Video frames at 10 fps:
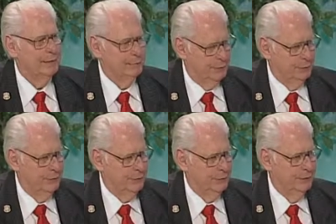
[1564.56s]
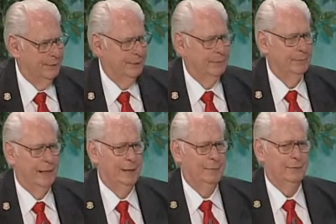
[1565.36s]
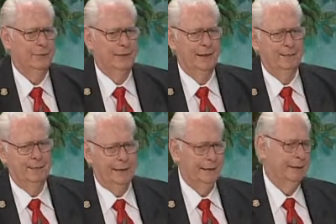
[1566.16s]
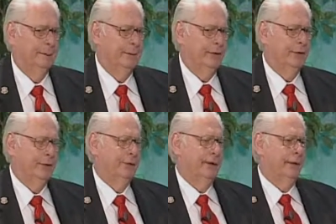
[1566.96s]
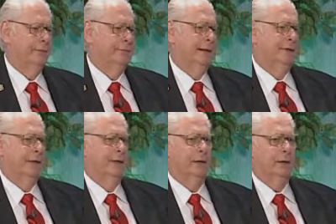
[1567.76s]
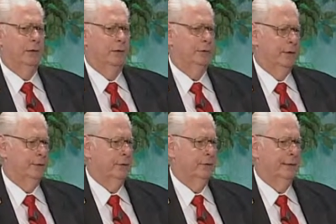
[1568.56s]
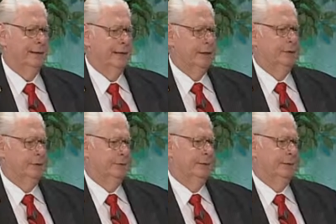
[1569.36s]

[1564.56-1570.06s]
them as much. Mamas are trying to protect them, and that's hurting our that's hurting our culture. That's hurting our nation.